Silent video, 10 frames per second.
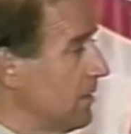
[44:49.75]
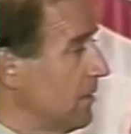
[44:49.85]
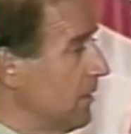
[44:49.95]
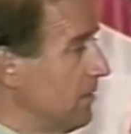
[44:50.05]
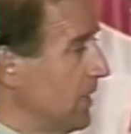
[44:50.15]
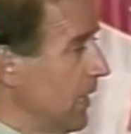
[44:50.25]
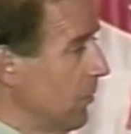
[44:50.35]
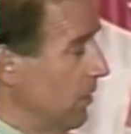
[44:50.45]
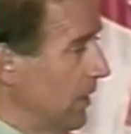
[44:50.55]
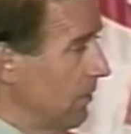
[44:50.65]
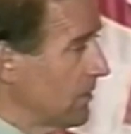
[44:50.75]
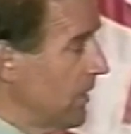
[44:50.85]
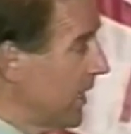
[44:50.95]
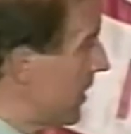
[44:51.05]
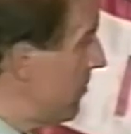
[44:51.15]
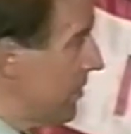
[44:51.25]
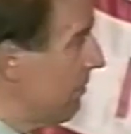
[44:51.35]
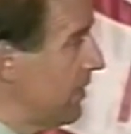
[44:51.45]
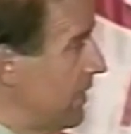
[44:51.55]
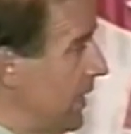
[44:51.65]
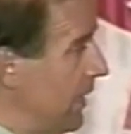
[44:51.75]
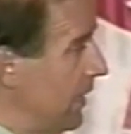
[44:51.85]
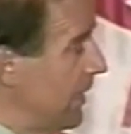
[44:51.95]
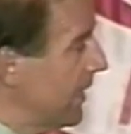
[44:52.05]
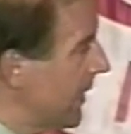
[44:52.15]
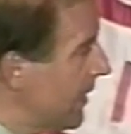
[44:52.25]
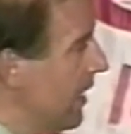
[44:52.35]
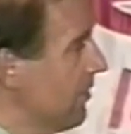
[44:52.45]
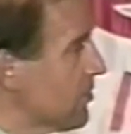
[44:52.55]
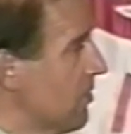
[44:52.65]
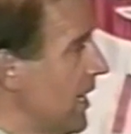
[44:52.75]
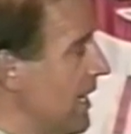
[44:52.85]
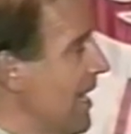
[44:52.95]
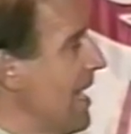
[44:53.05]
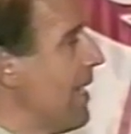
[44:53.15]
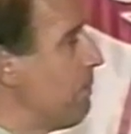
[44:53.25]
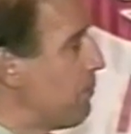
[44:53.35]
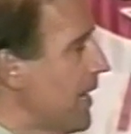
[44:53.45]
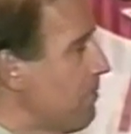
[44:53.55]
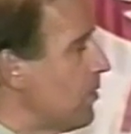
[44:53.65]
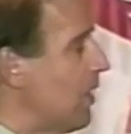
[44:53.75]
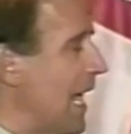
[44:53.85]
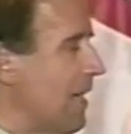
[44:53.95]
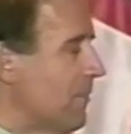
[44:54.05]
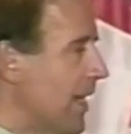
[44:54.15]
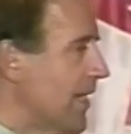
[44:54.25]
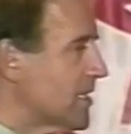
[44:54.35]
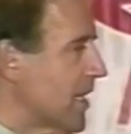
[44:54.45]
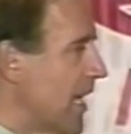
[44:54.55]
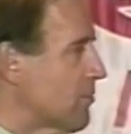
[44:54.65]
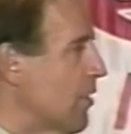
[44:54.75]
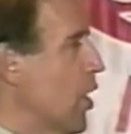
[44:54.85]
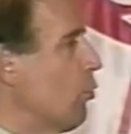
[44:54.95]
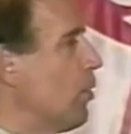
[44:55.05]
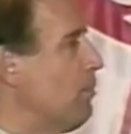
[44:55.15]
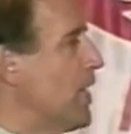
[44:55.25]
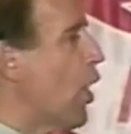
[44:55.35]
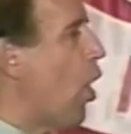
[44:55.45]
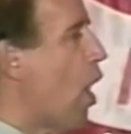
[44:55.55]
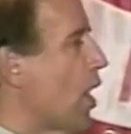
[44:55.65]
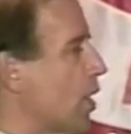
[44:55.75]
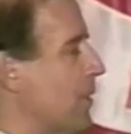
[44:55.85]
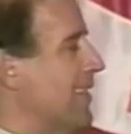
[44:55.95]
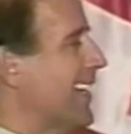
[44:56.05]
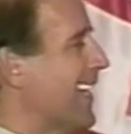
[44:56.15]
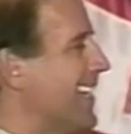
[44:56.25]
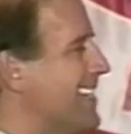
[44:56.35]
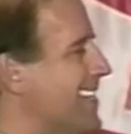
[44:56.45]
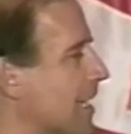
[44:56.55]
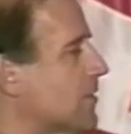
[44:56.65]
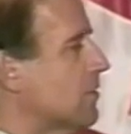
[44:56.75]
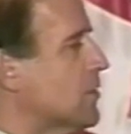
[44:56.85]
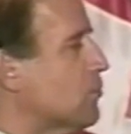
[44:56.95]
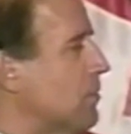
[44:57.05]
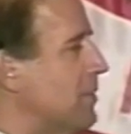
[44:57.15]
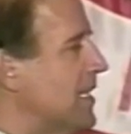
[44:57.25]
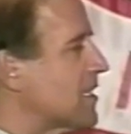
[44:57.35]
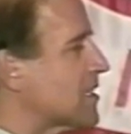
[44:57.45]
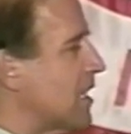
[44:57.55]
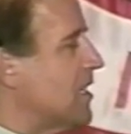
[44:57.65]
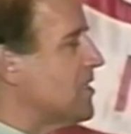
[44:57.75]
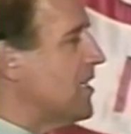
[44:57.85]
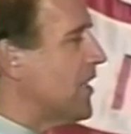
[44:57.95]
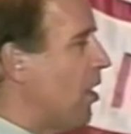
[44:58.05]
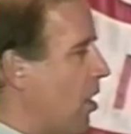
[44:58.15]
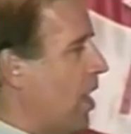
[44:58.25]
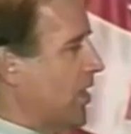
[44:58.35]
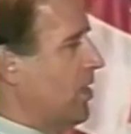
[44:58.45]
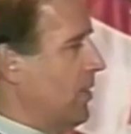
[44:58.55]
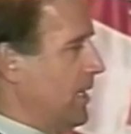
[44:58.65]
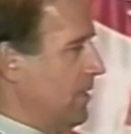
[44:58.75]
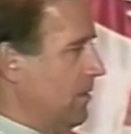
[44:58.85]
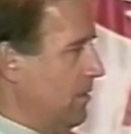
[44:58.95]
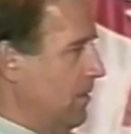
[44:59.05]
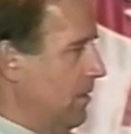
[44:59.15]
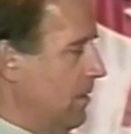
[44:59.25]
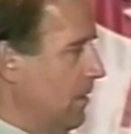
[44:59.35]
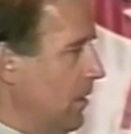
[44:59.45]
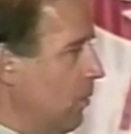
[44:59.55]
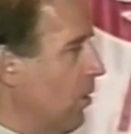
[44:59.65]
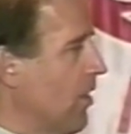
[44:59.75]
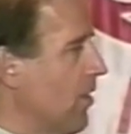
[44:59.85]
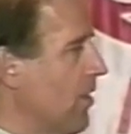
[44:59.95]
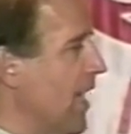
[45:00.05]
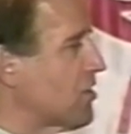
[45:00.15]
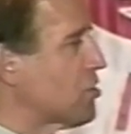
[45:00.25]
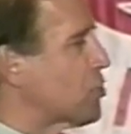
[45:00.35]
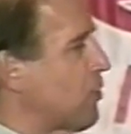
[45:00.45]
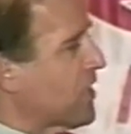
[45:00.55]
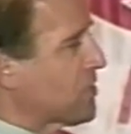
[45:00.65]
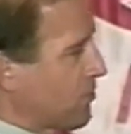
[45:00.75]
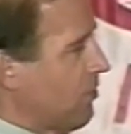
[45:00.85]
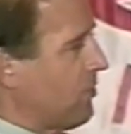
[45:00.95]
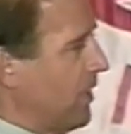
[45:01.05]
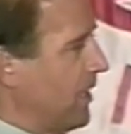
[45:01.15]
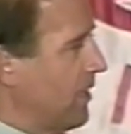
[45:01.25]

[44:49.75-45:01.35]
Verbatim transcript: of Delaware, which I commute every day. And I'd get on the train, and people, I am not exaggerating, would be arguing. The conductors would be discussing and arguing whether or not strict scrutiny